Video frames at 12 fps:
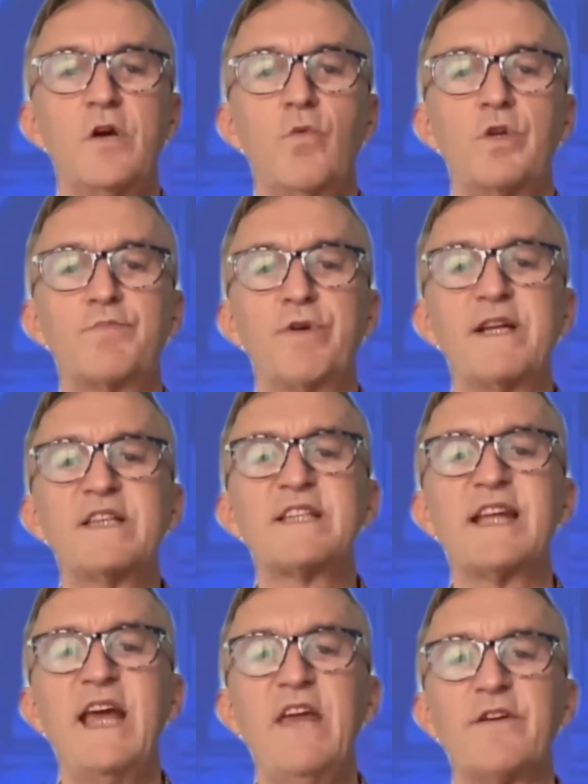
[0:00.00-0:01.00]
which brings
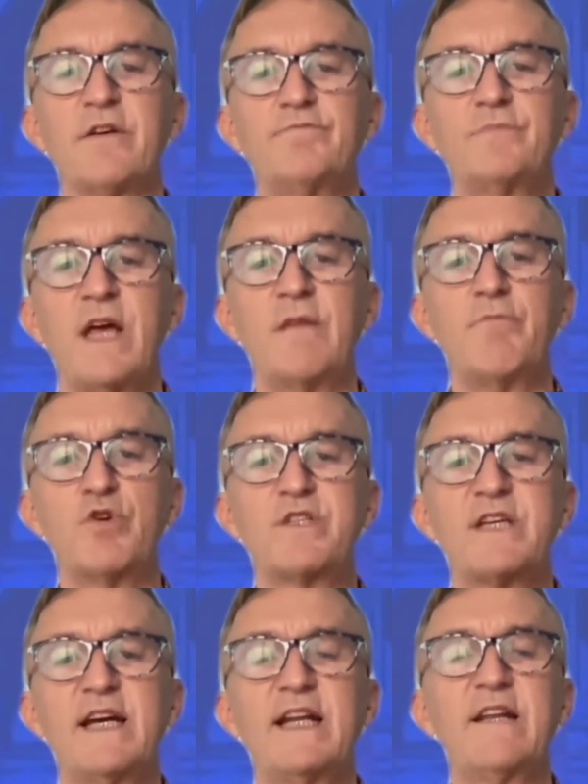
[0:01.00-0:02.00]
together and more
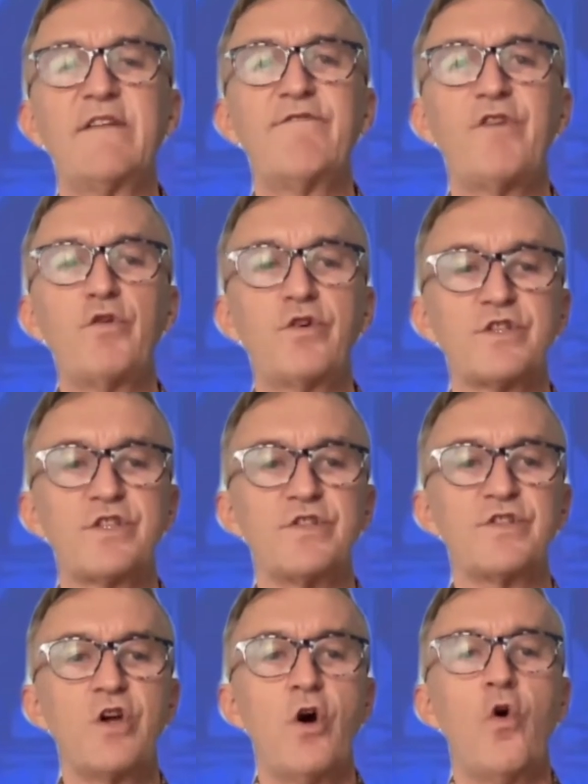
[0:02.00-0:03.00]
tightly
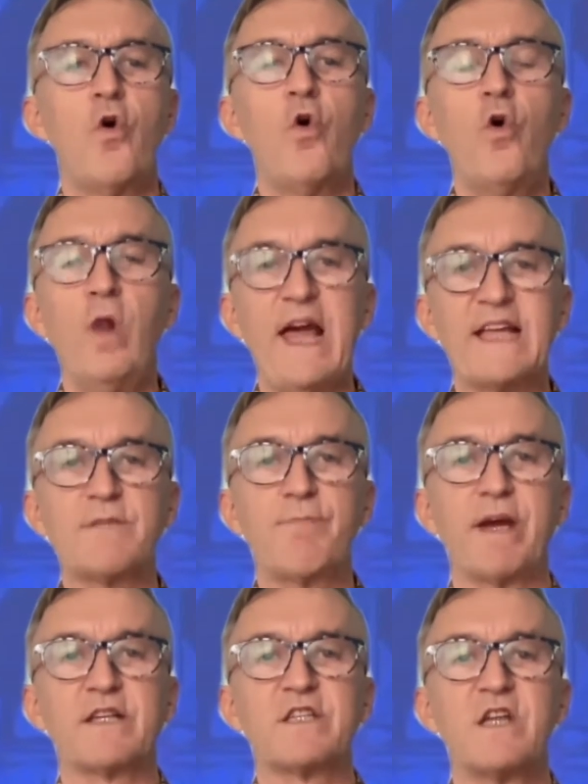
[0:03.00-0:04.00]
focuses all
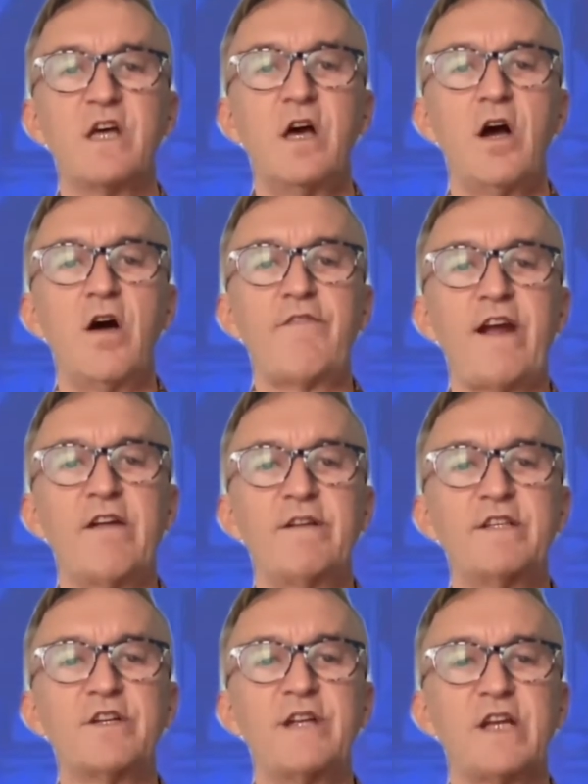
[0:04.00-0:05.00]
aspects of our
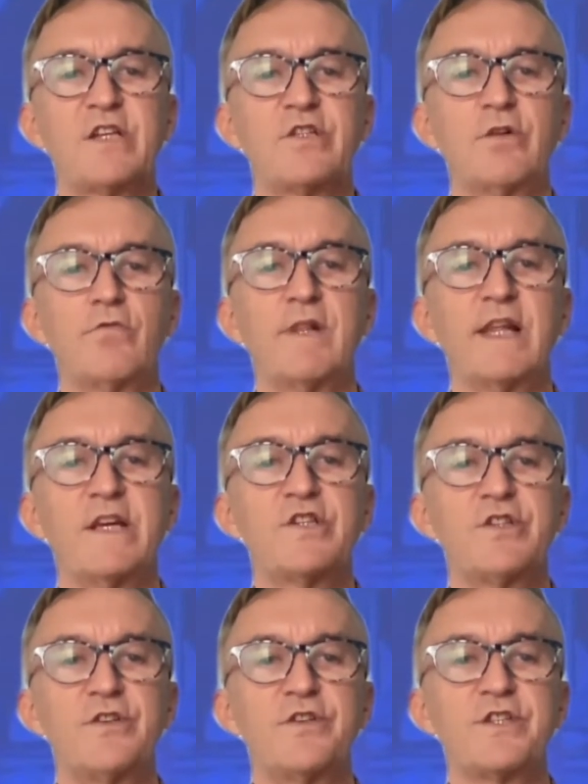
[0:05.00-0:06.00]
international
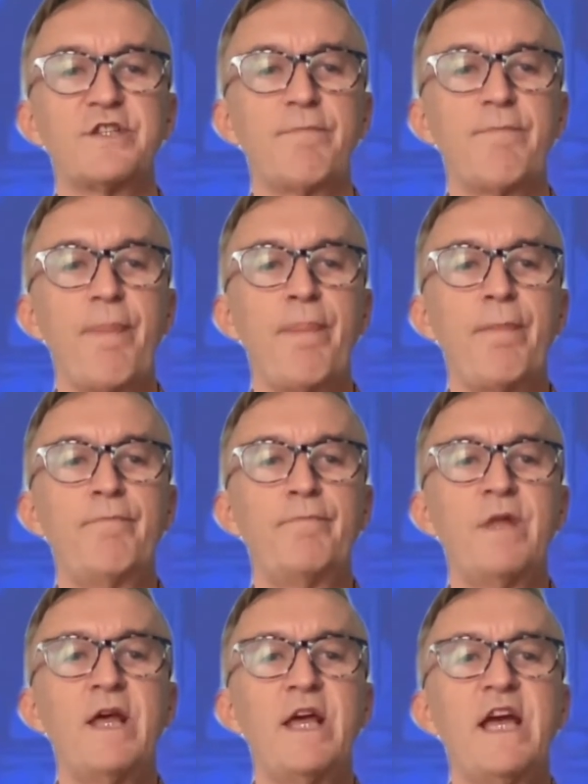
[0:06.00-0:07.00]
relations.
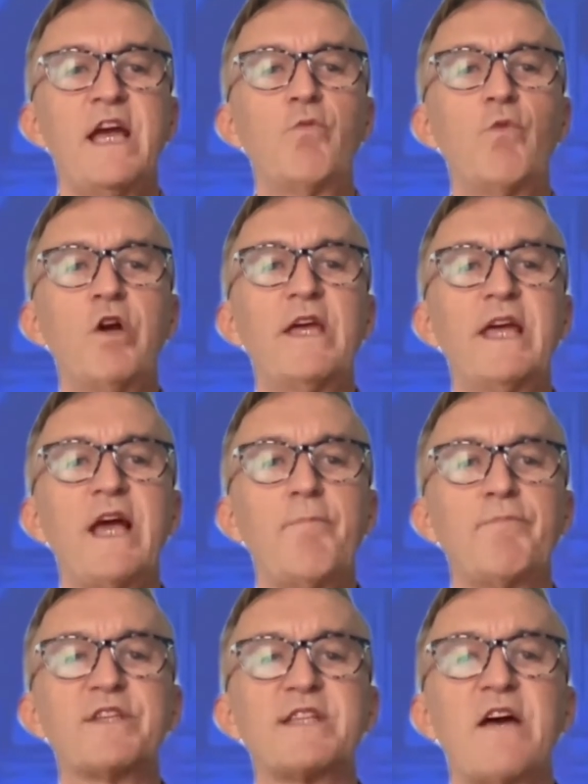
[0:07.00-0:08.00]
In working up
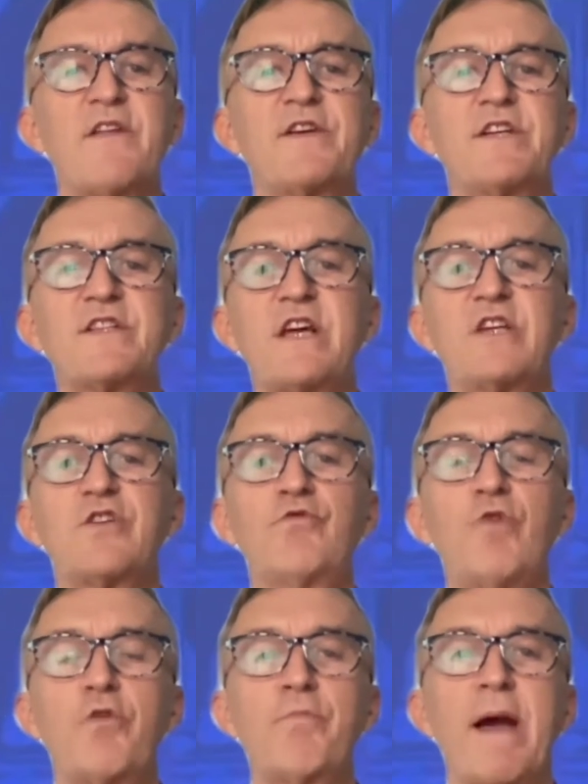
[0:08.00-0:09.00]
the Southeast Asian
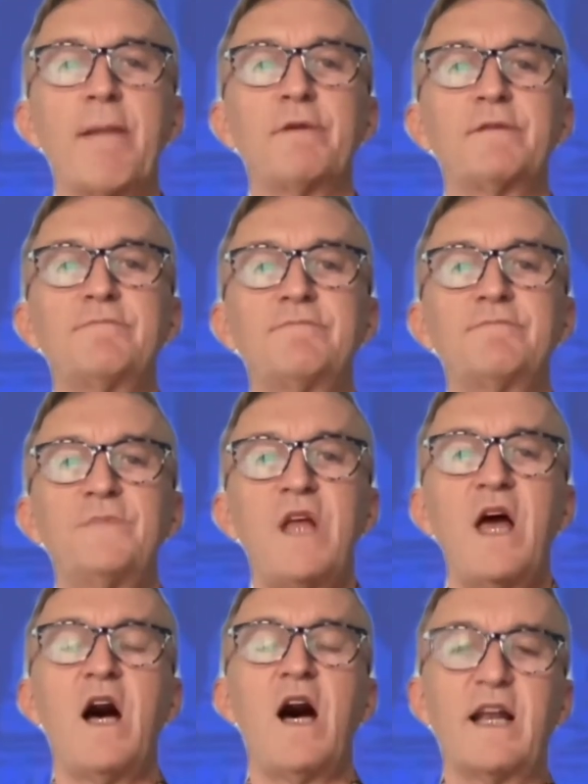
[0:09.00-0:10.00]
roadmap,
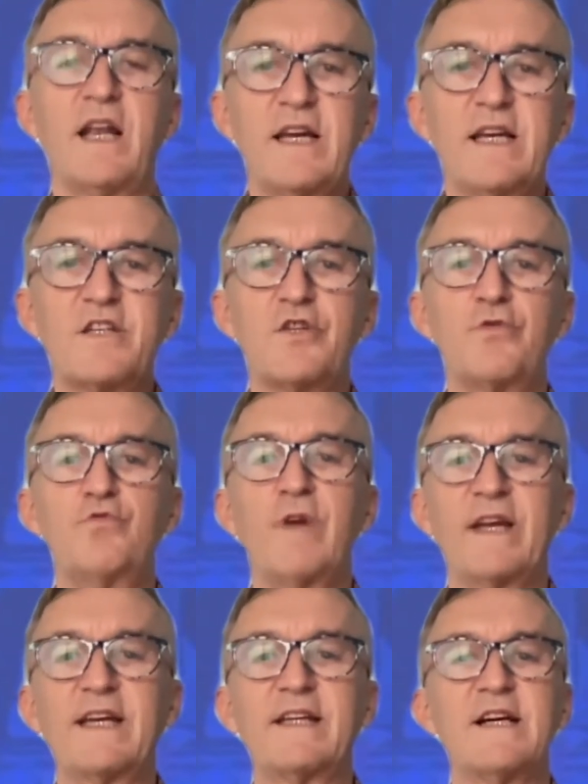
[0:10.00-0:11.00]
I'd like to
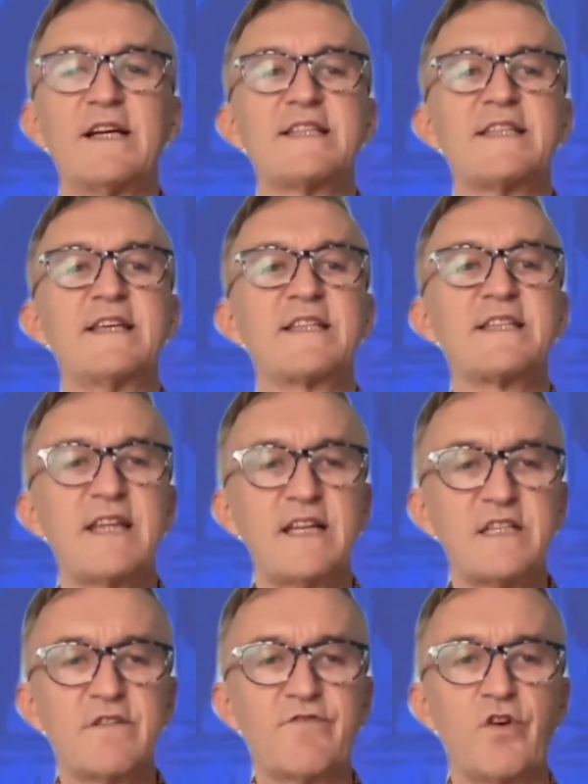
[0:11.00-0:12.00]
recognise the
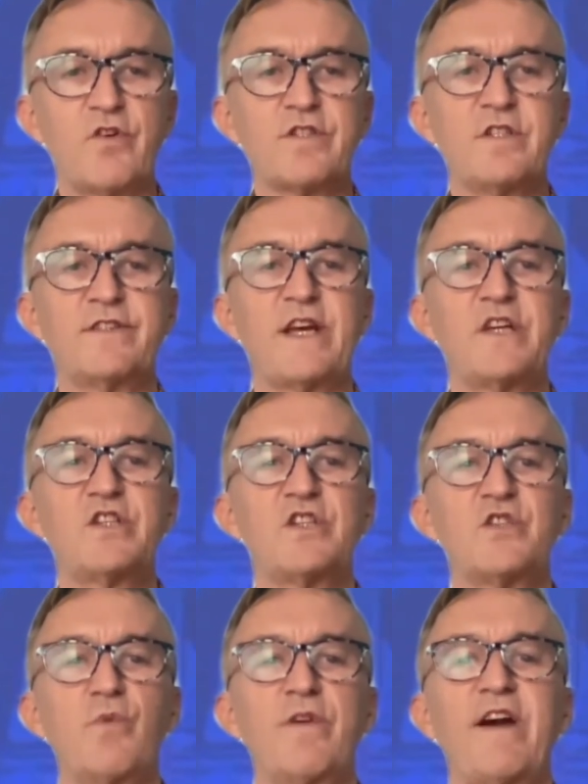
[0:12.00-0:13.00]
extensive
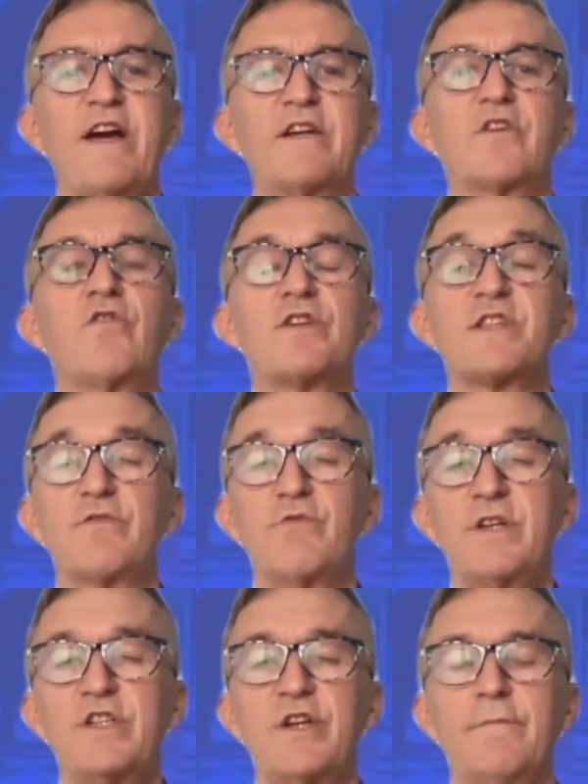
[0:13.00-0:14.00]
consultations we've had across the
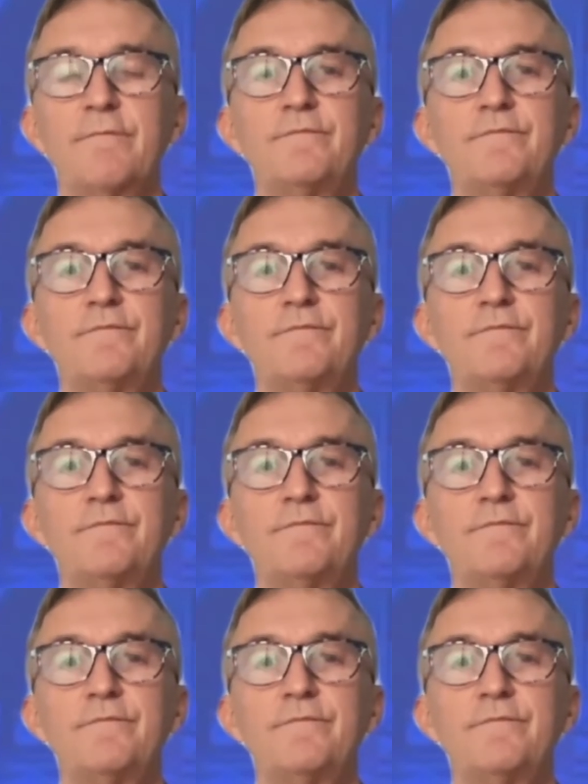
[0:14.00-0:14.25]
region